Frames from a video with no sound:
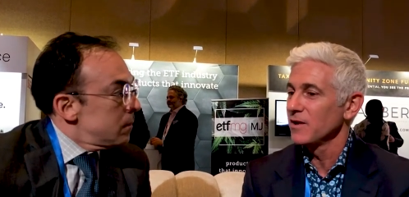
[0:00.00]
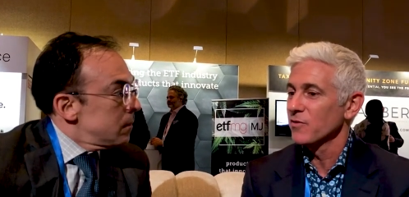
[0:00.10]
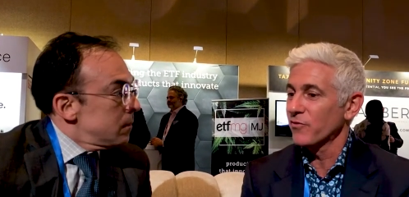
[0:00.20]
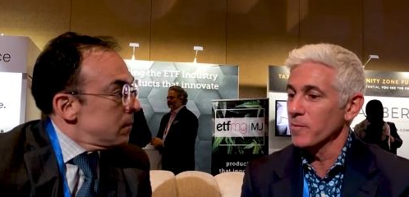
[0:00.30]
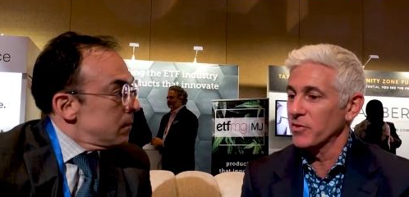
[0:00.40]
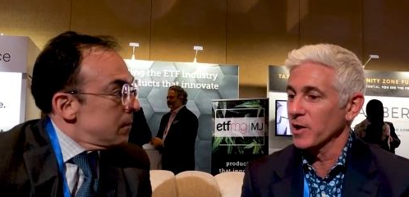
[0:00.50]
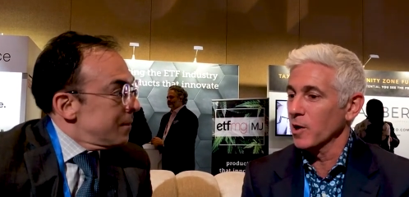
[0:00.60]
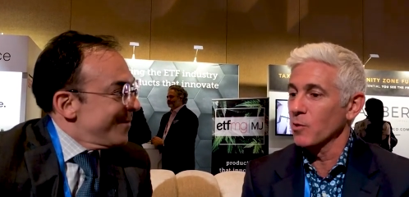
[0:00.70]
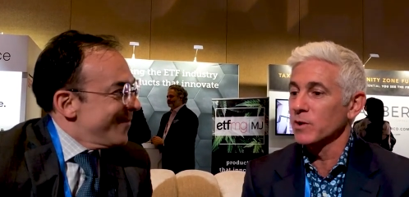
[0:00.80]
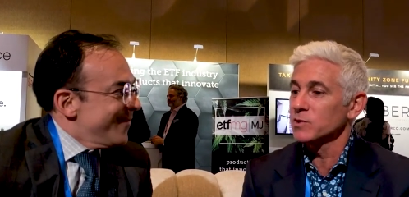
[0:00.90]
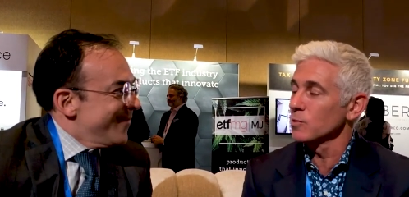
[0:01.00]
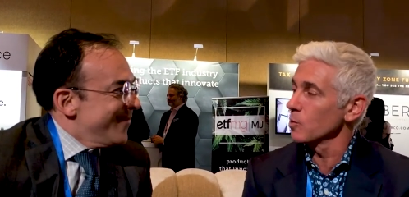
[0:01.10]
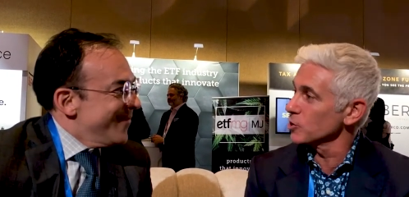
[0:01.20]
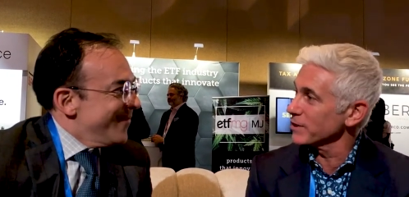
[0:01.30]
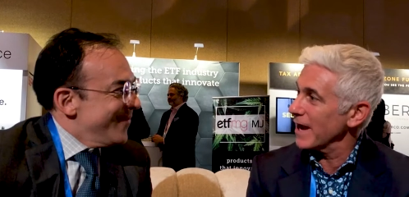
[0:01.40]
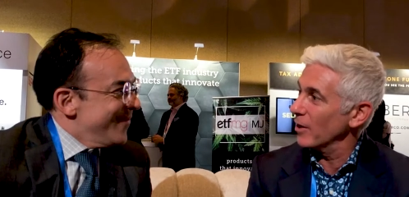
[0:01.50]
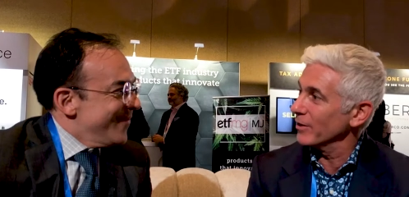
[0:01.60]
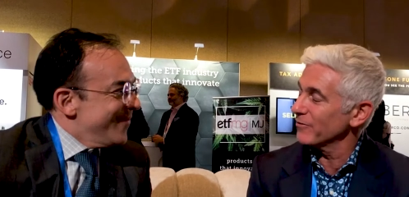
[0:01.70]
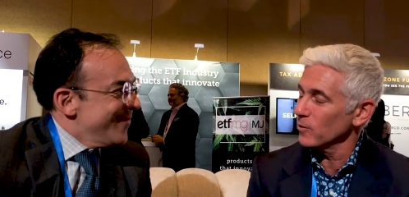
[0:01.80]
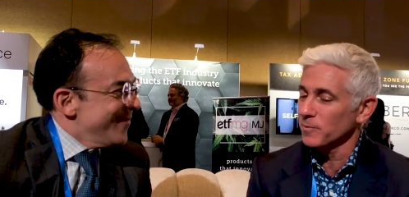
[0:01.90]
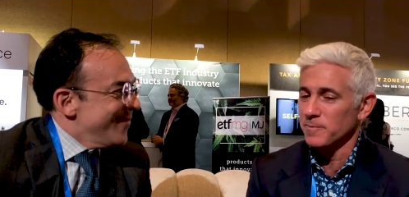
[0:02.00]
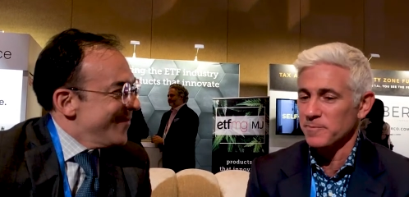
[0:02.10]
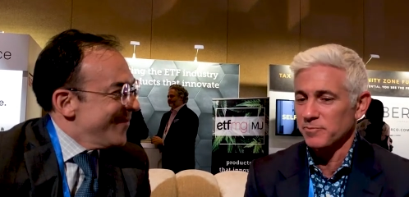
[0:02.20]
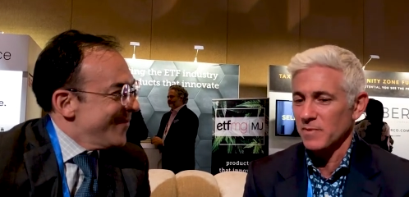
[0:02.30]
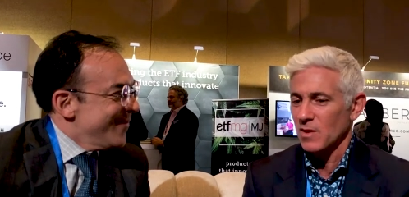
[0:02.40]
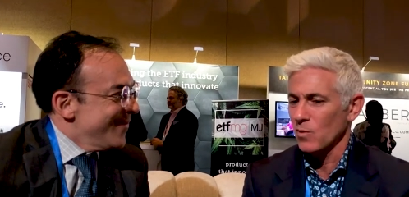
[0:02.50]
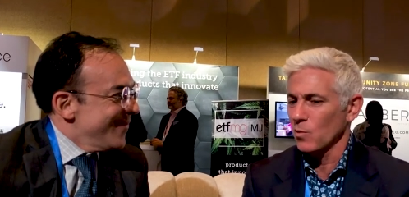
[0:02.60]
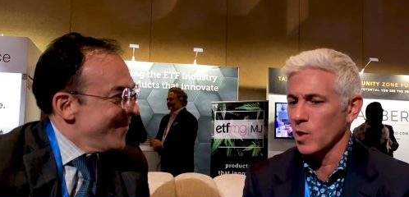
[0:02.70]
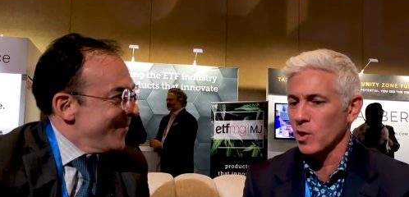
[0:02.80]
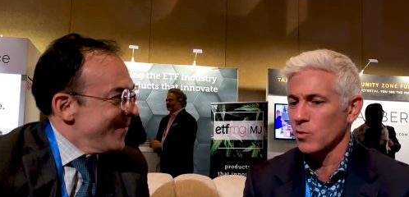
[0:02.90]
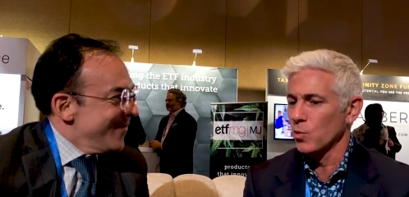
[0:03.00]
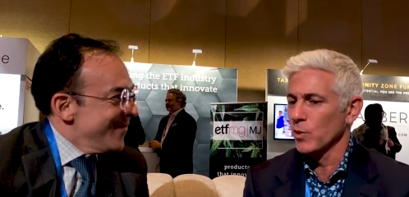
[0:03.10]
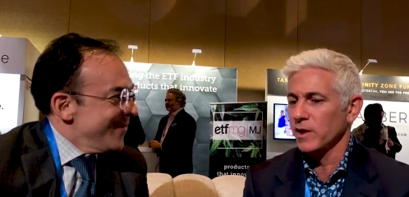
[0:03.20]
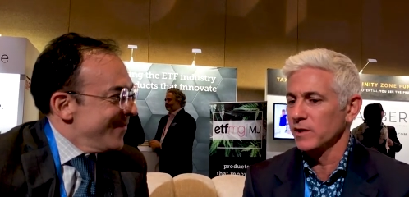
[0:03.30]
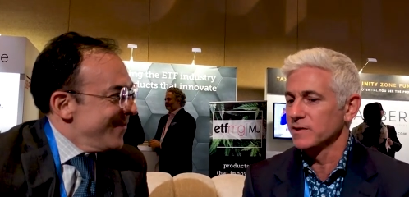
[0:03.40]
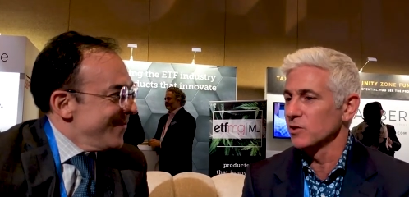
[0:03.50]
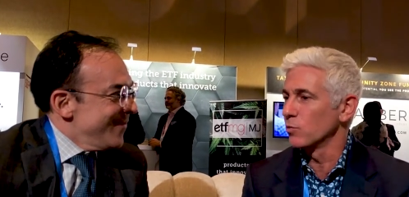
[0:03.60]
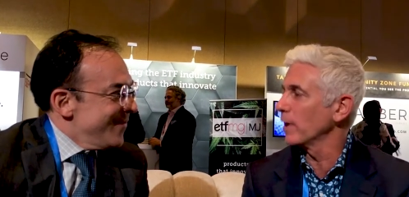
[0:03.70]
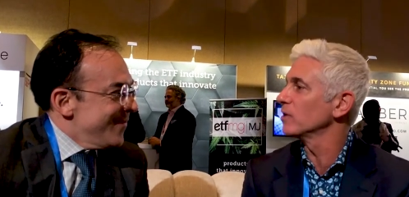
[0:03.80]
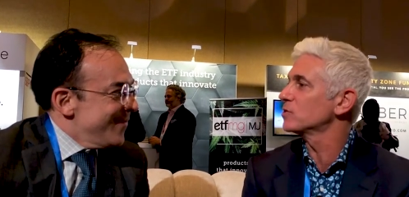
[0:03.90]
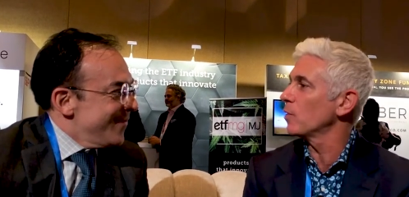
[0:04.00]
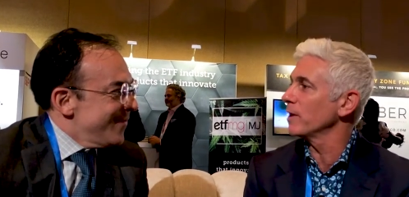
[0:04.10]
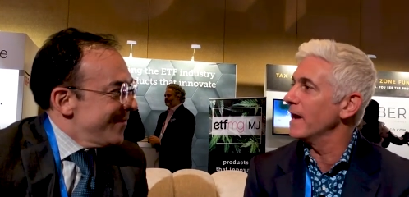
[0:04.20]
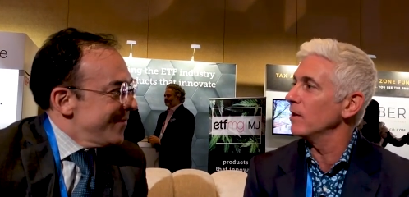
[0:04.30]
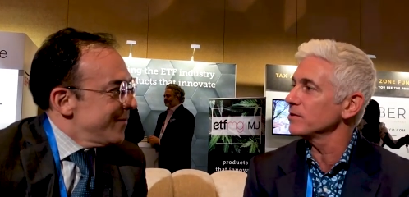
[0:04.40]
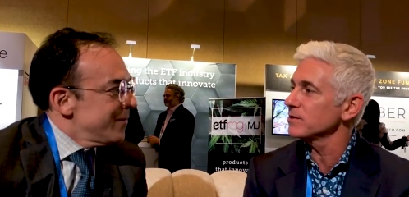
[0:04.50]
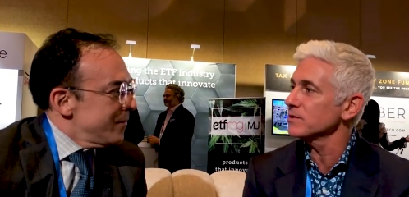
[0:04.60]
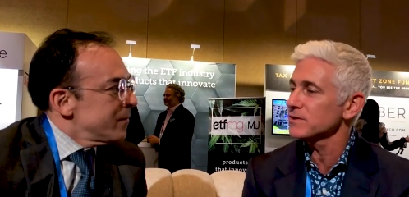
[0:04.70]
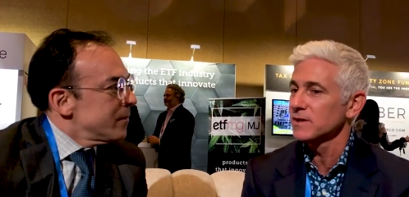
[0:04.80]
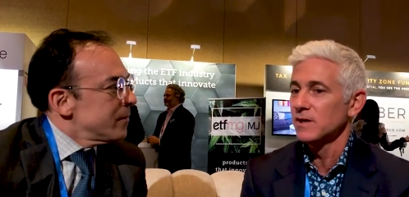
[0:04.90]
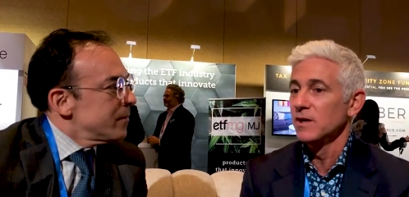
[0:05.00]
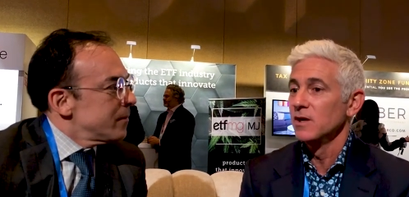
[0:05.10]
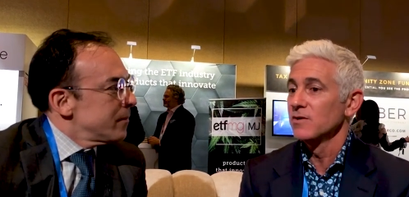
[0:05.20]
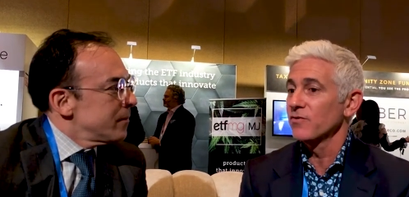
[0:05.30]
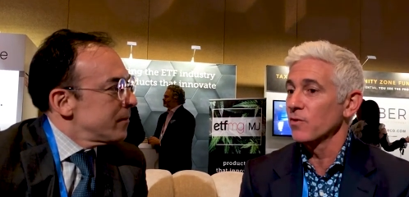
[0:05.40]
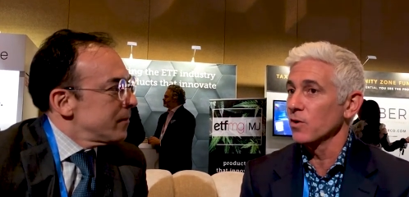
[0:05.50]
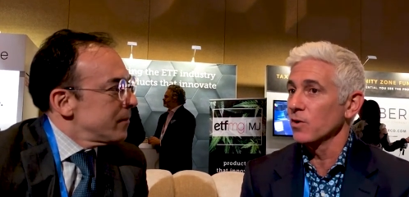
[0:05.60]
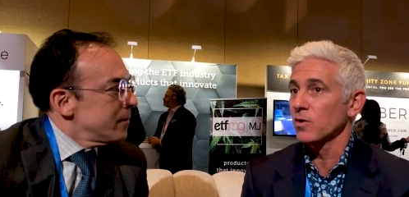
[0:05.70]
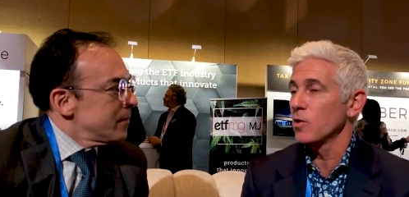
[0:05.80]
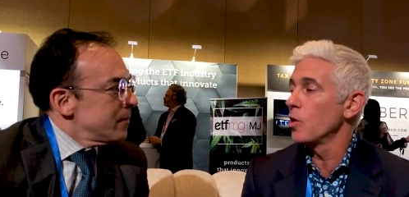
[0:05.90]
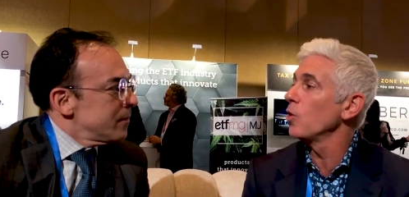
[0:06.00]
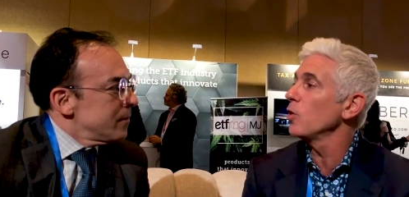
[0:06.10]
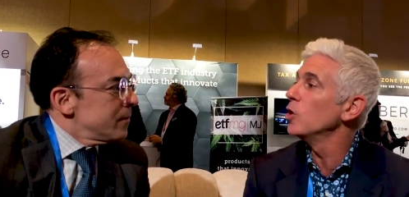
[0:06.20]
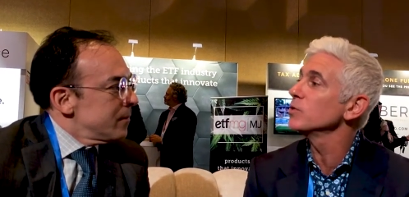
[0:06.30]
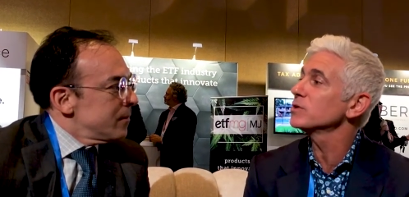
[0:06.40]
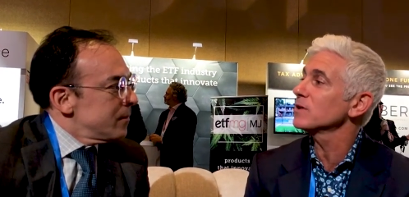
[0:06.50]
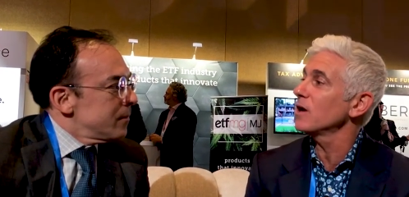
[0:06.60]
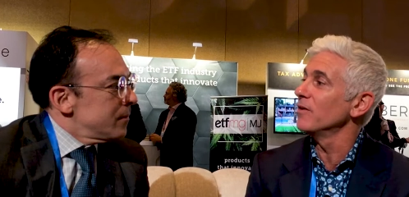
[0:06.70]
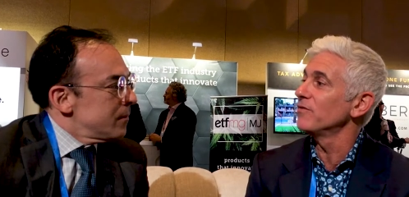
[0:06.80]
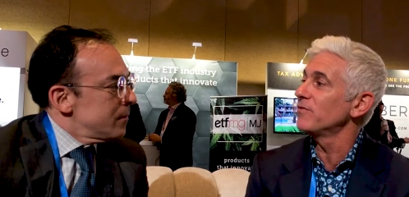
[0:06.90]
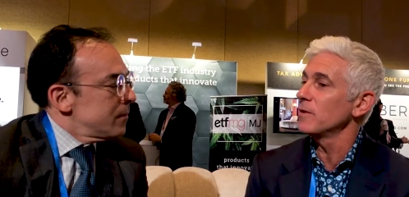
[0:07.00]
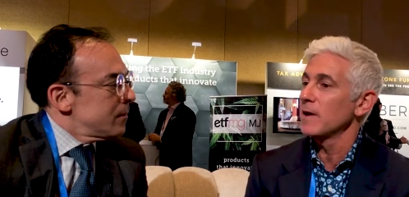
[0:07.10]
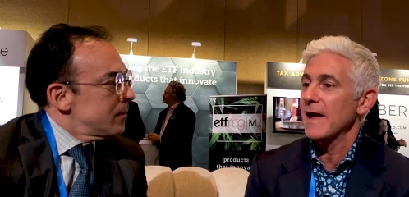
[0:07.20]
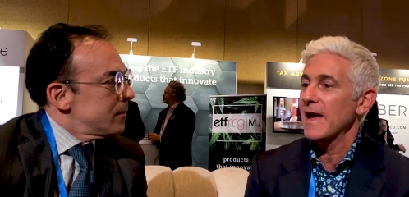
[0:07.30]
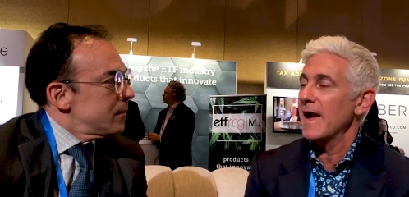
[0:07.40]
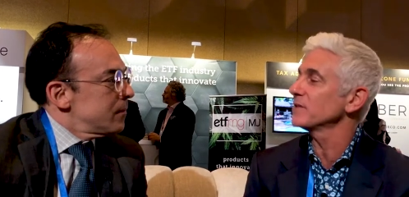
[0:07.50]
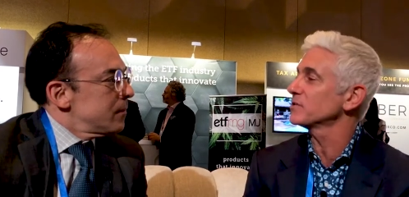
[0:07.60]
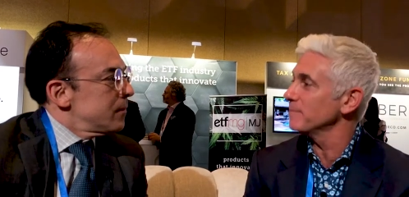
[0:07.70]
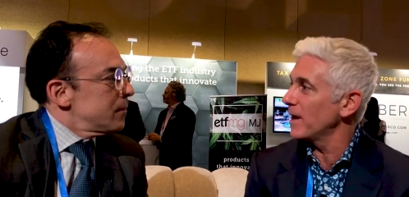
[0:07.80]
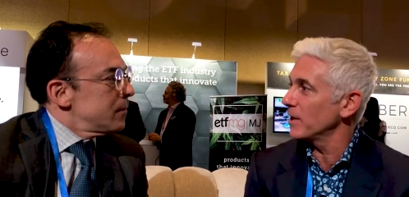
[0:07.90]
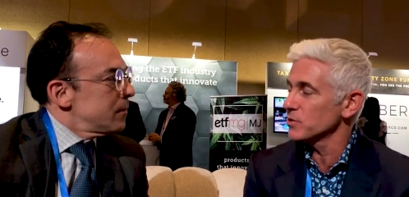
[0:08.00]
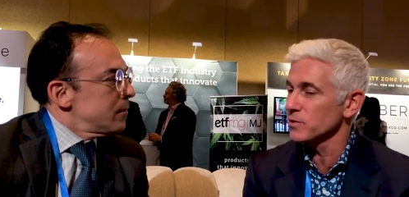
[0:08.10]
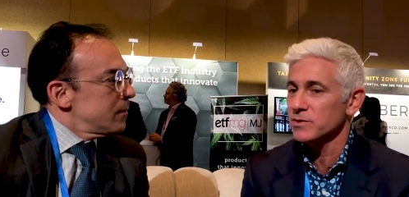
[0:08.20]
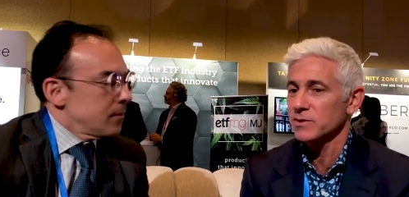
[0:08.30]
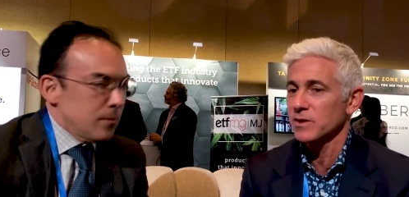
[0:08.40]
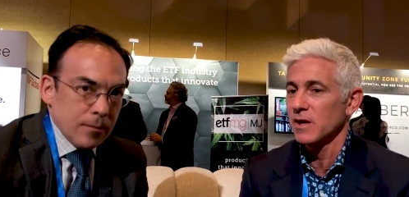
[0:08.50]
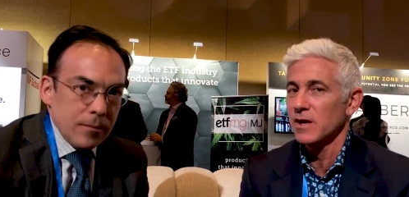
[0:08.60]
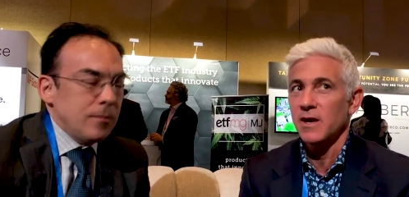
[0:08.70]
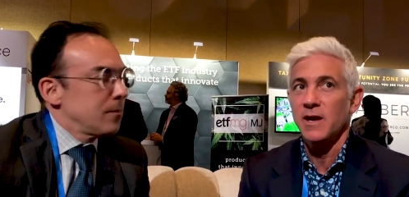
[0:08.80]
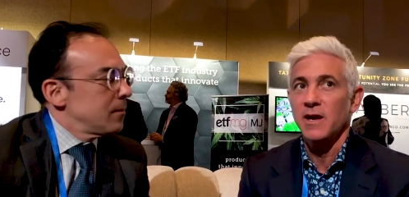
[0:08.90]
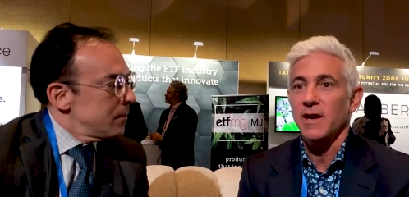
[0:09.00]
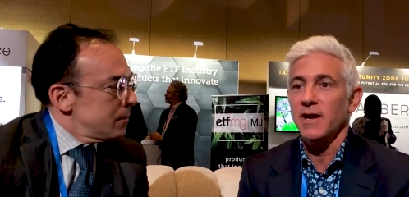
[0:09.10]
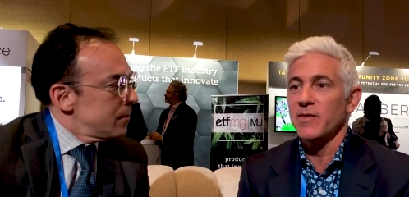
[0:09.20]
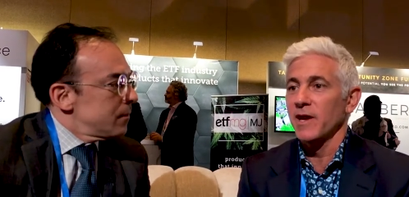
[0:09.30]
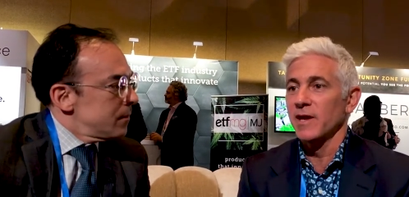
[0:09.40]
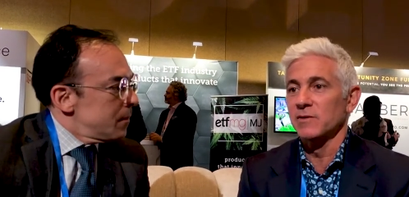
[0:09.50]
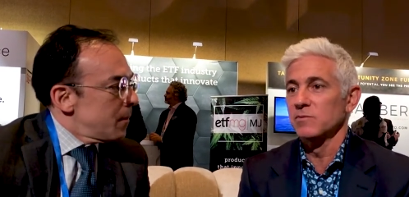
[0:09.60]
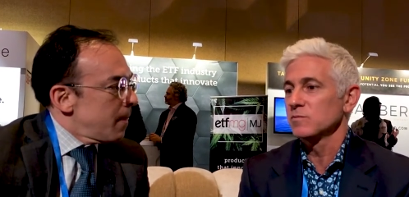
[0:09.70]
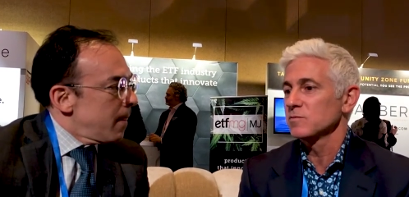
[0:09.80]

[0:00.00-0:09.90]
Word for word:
Speaker 1: From there, I went to a large accounting firm where we did regulatory analysis for a whole host of asset managers. Mm -hmm. And then